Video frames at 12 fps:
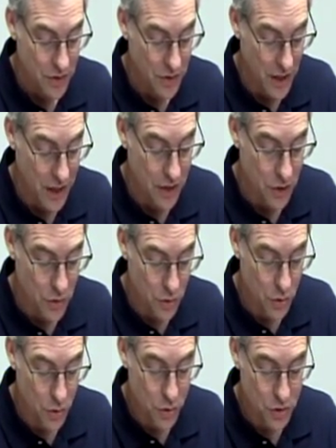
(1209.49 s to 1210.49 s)
that
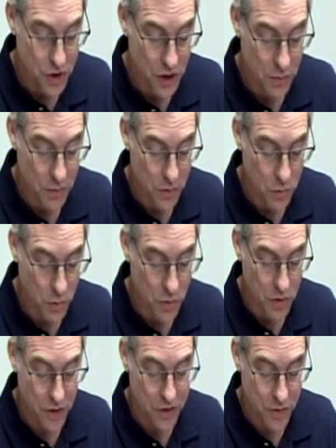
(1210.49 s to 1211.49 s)
you shall
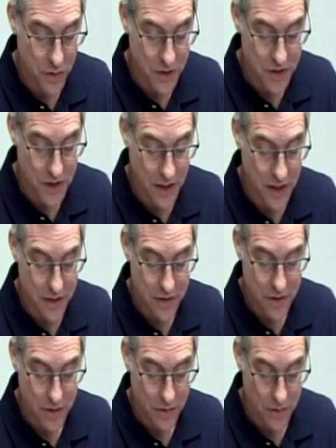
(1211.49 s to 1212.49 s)
reward your saints,